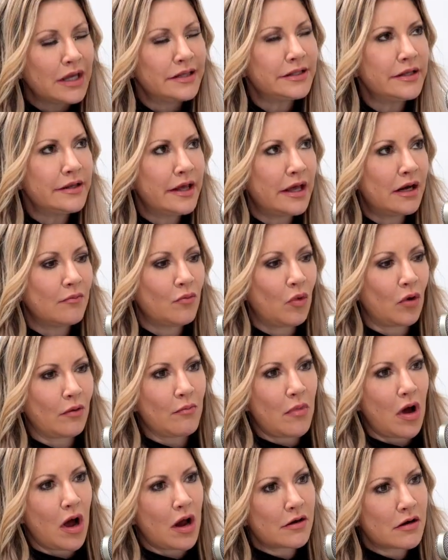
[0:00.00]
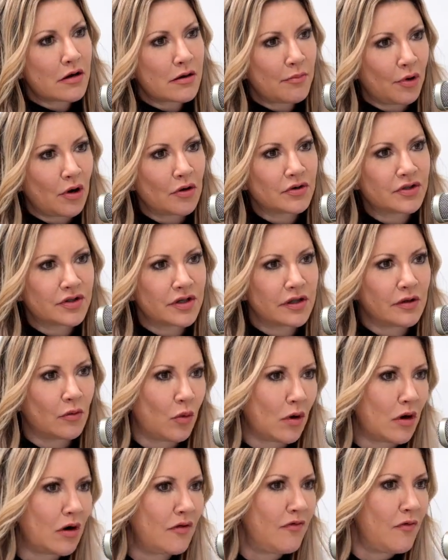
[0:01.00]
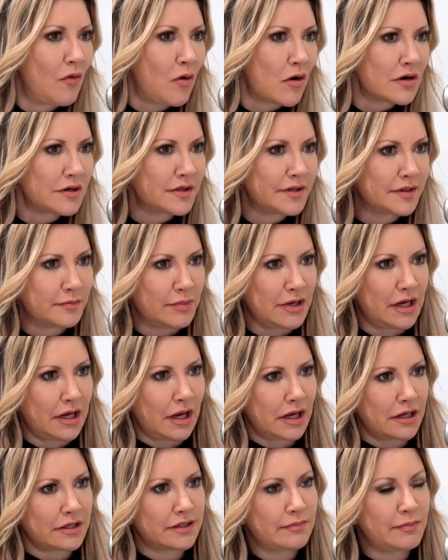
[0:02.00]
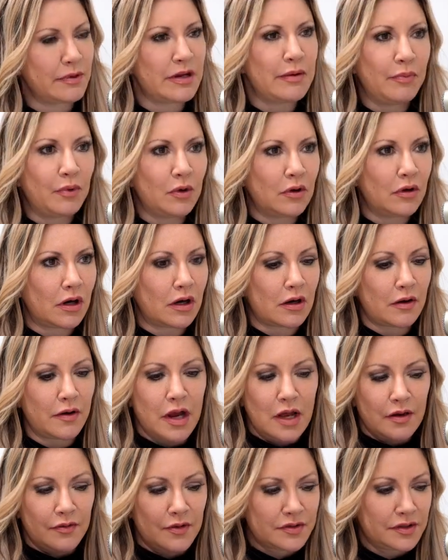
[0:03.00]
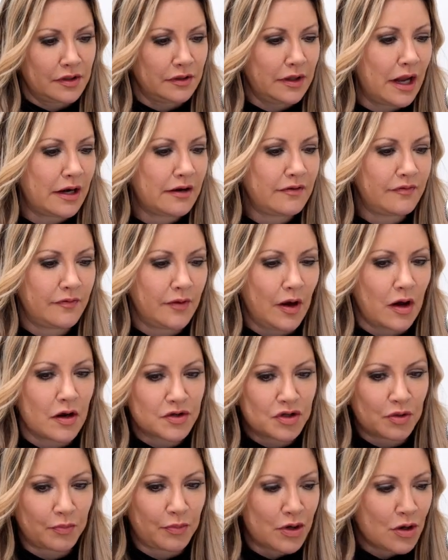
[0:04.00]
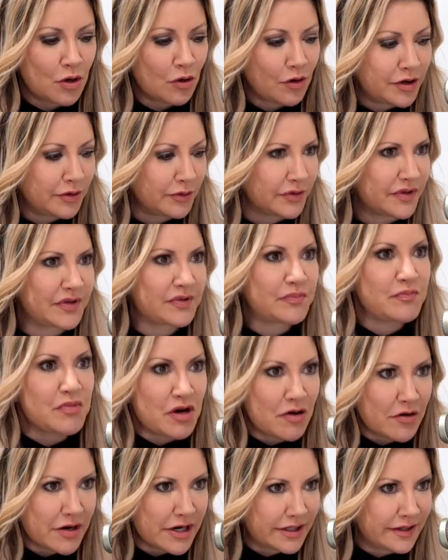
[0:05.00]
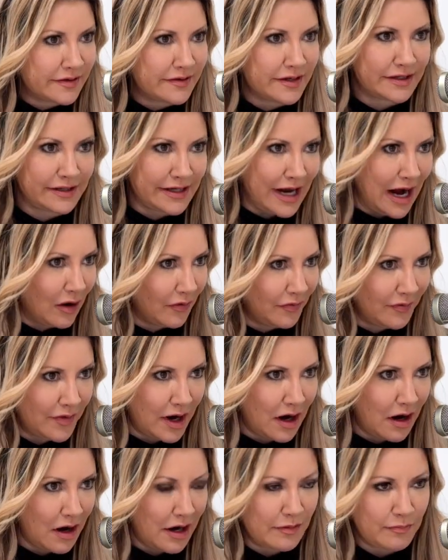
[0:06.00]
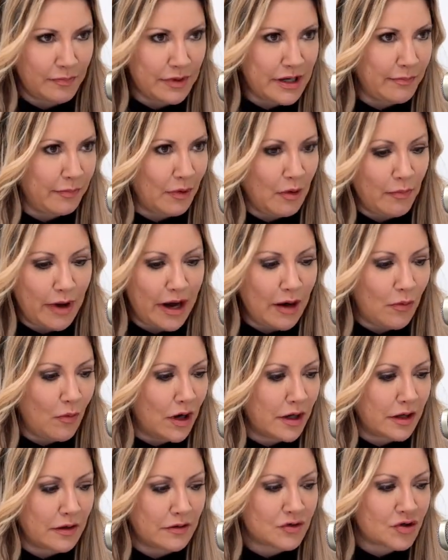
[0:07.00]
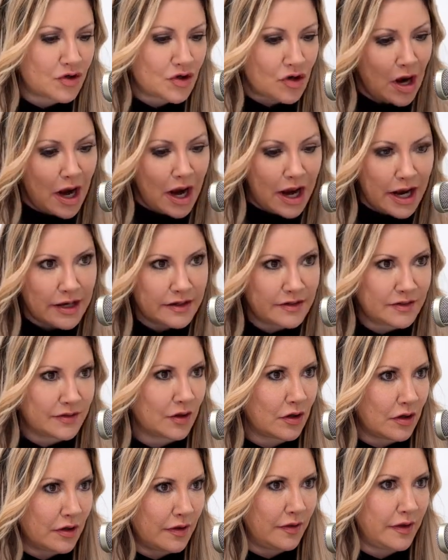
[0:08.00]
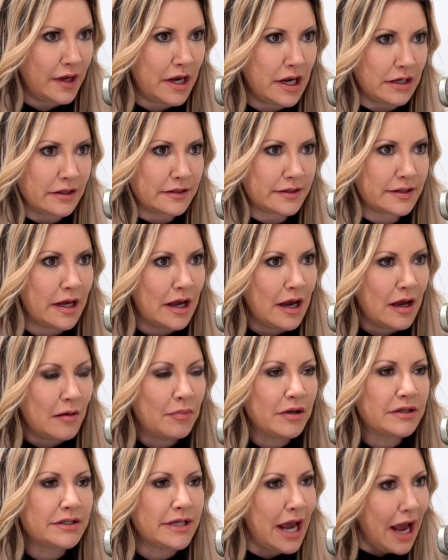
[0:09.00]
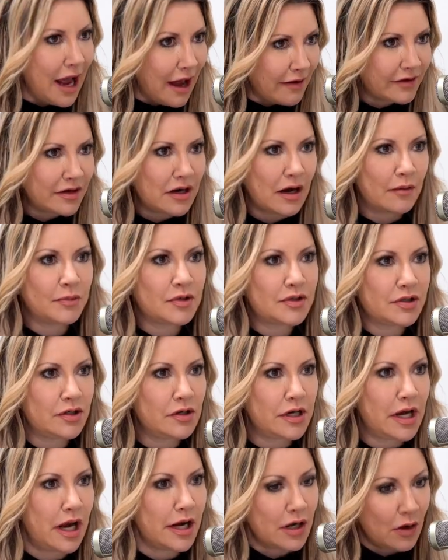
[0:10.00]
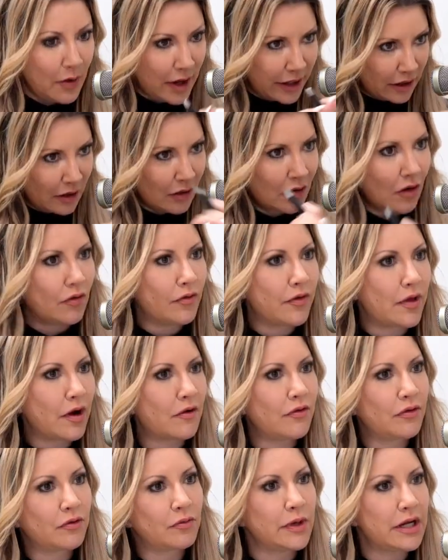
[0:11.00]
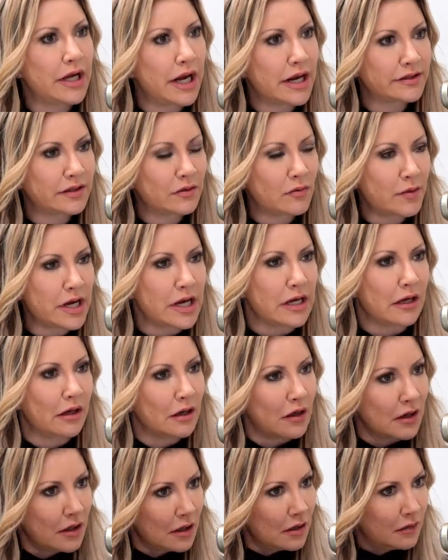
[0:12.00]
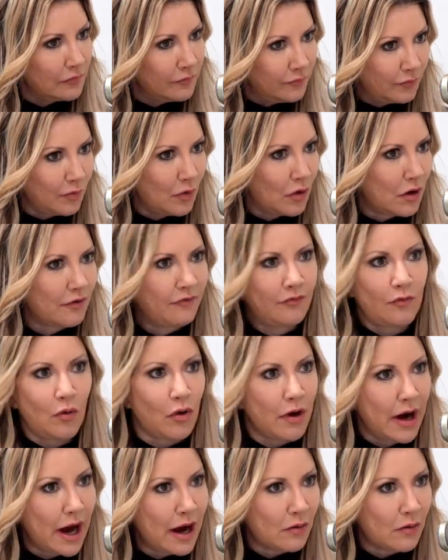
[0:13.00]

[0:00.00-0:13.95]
Isn't that a more modern approach to the workforce? Because there's a lot of entrepreneurial spirit that's out there, and people might want to try certain things, but to have an opportunity, I know I can go there 3 days a week for 4